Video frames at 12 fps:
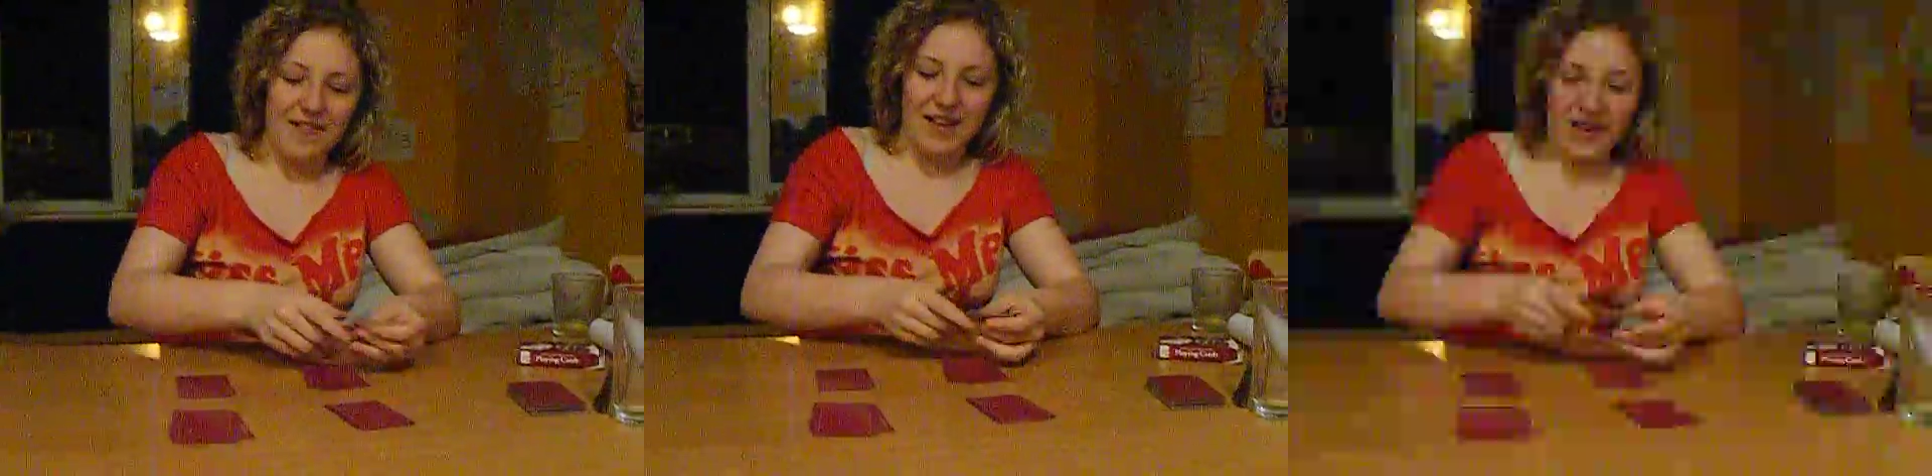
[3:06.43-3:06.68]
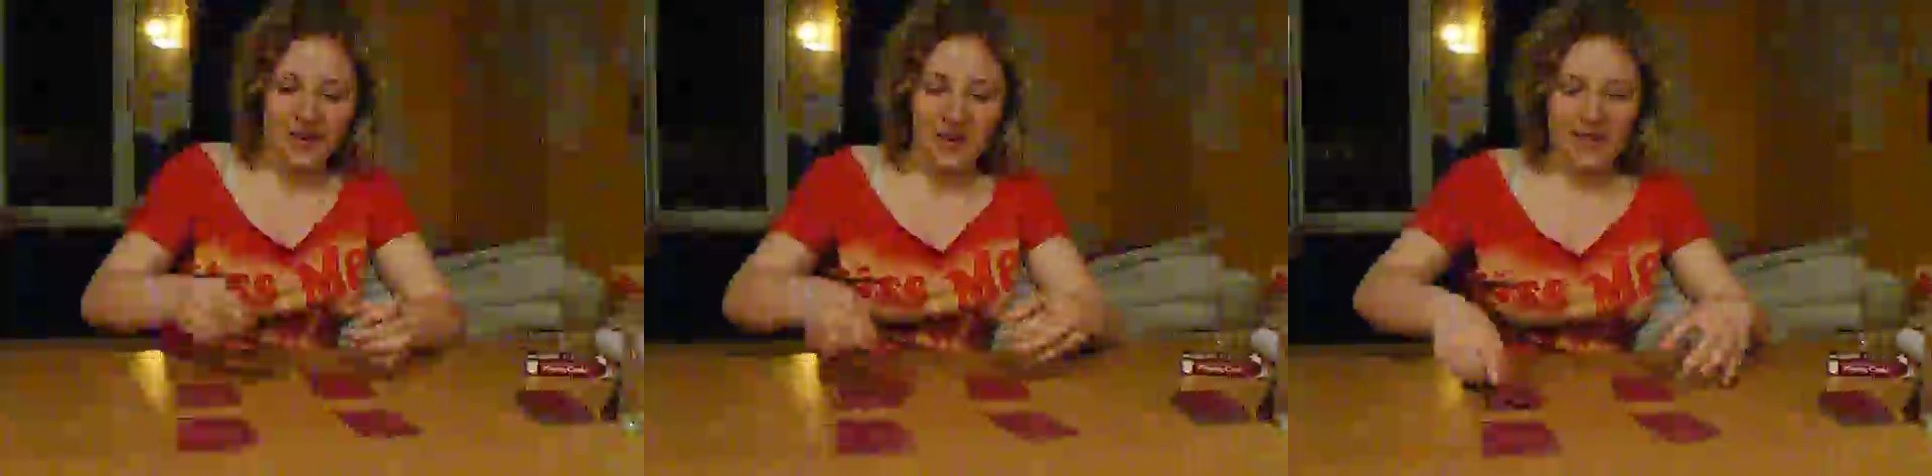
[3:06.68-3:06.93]
and
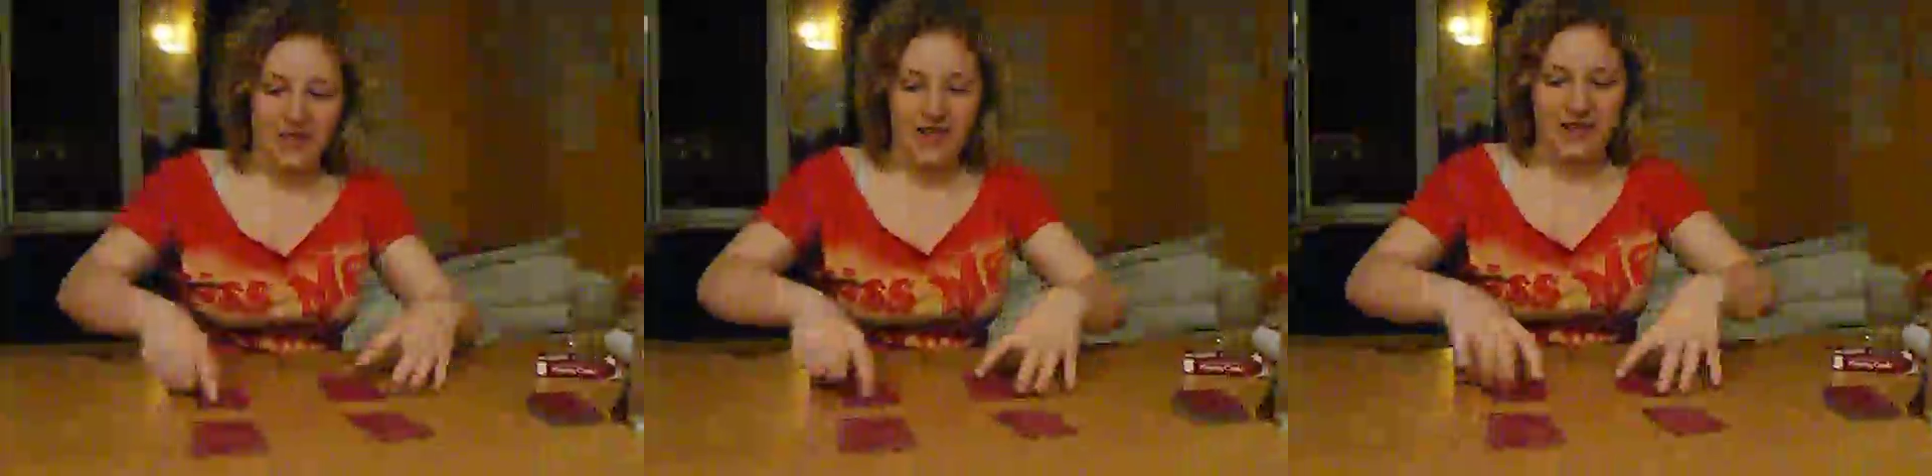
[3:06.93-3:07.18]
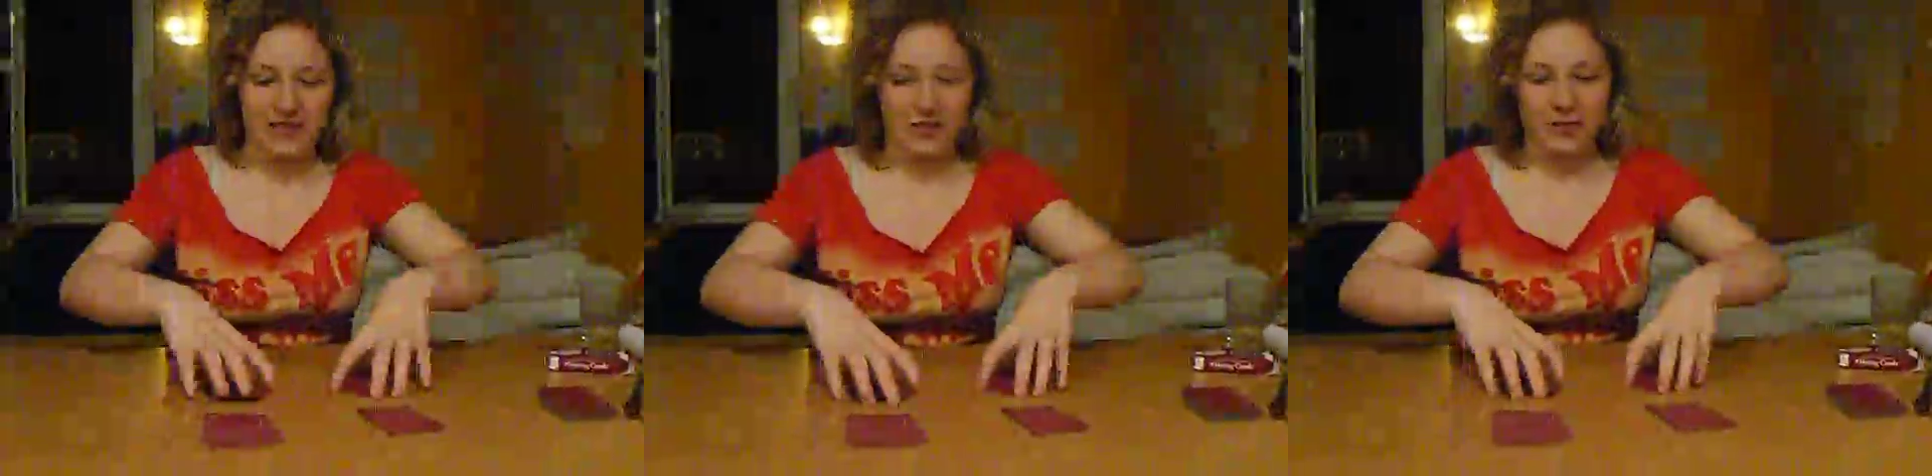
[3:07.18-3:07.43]
they go into the
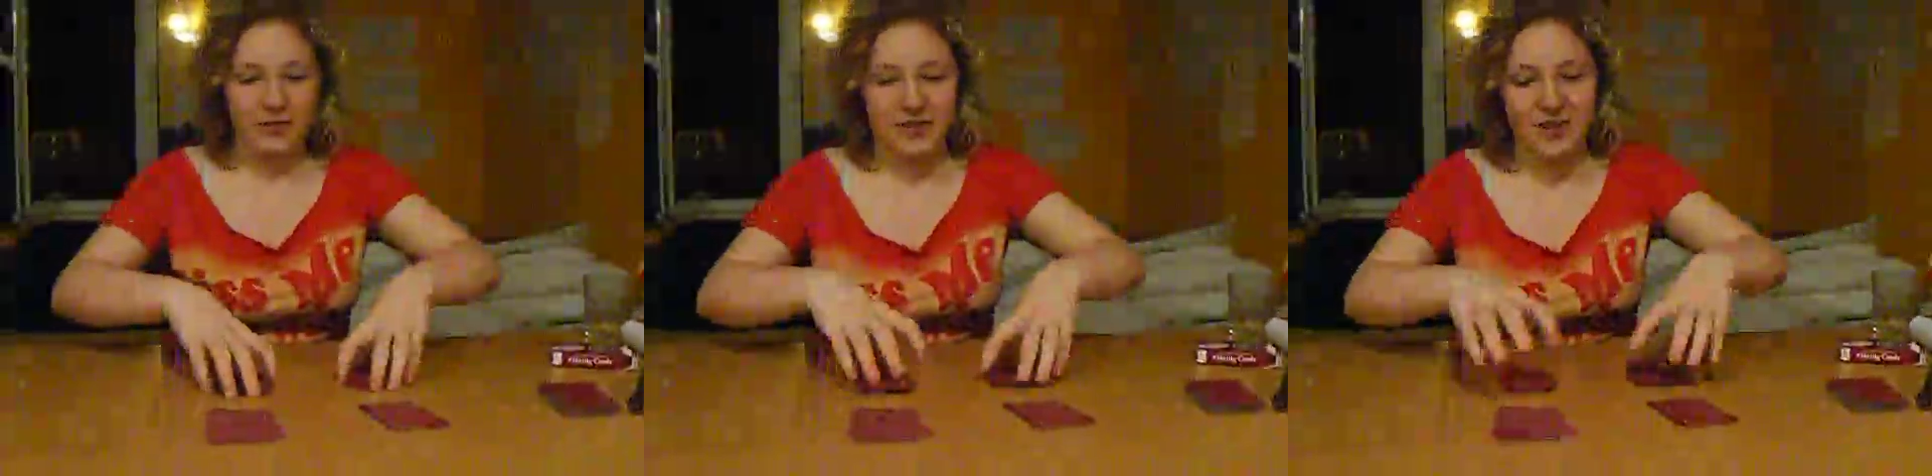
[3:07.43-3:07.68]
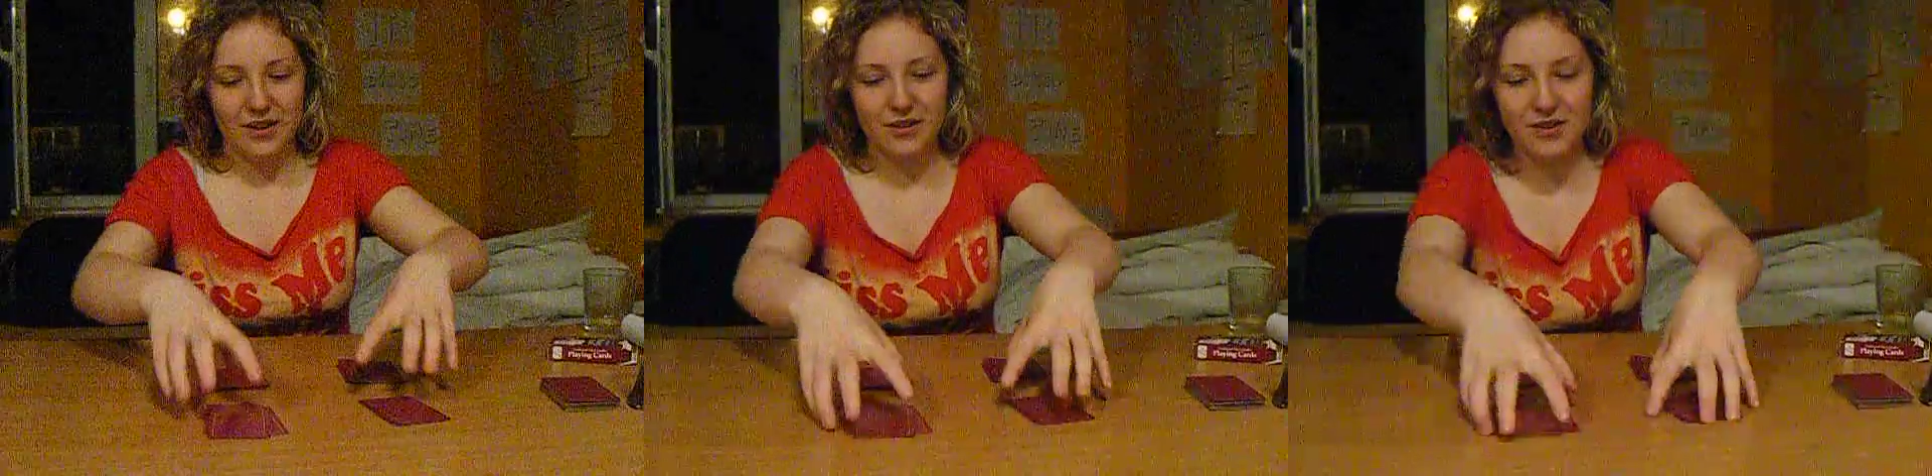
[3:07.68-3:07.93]
next rooms,
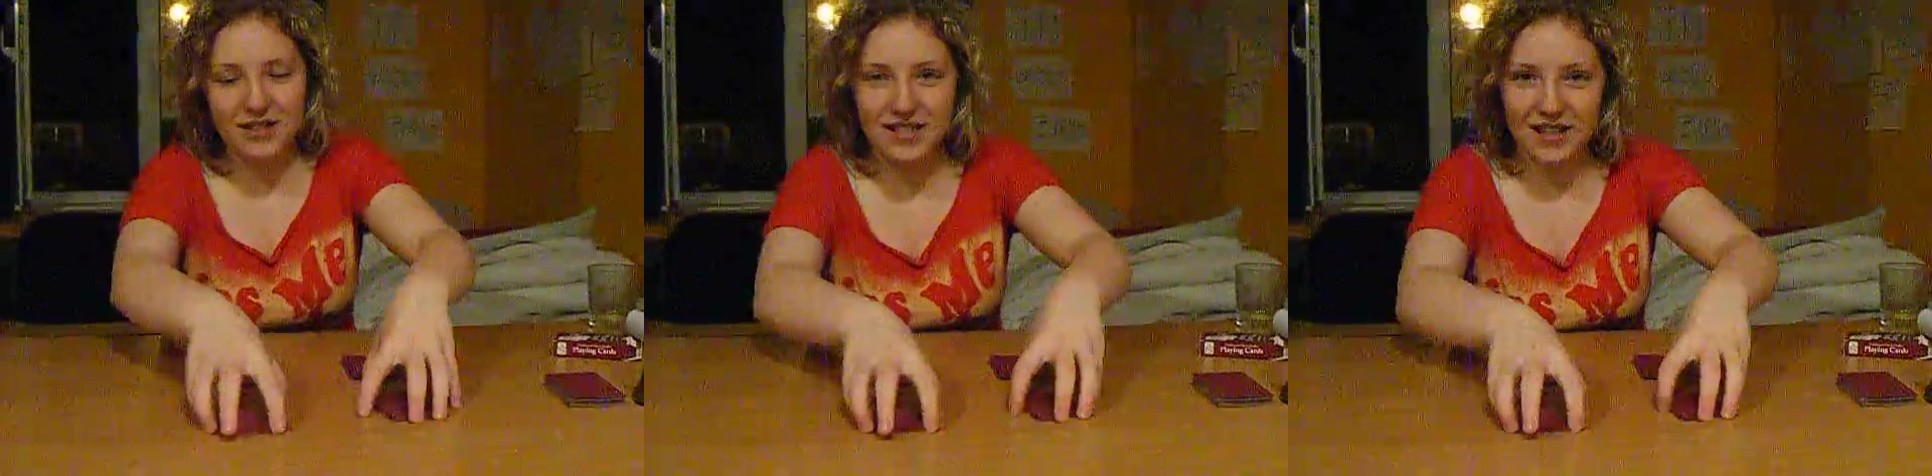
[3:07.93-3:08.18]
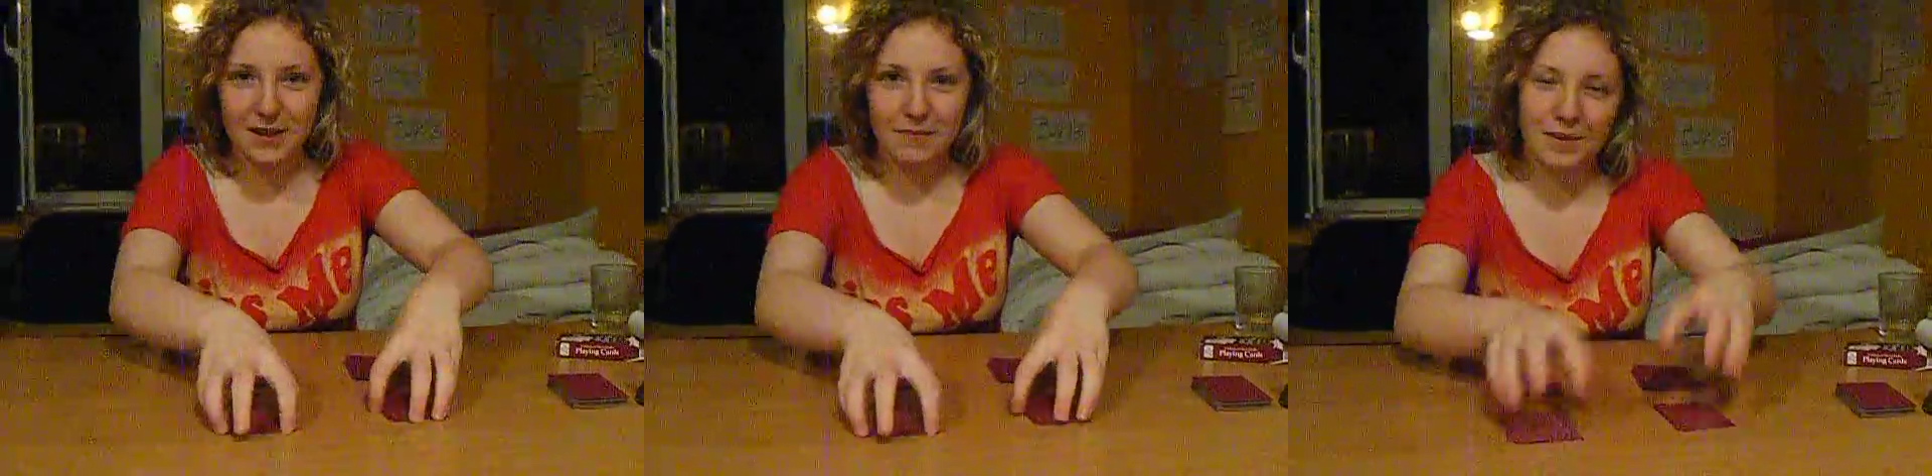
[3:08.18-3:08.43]
and they all go to
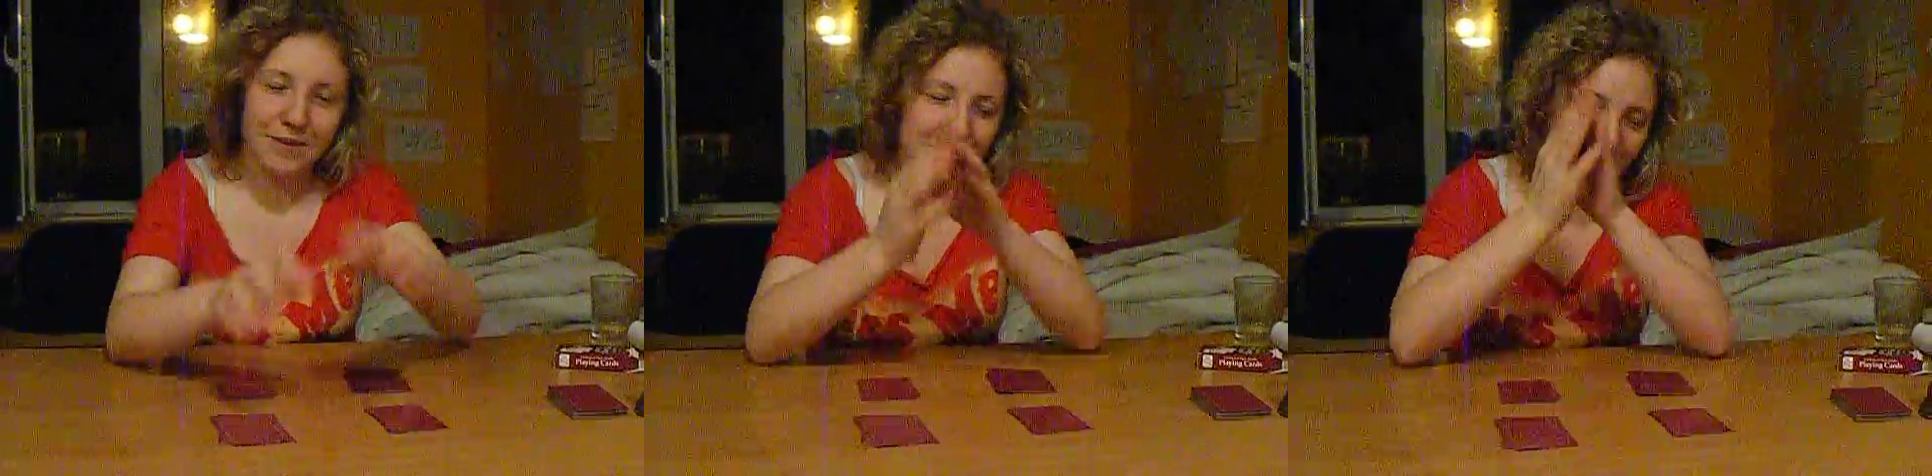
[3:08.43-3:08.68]
sleep.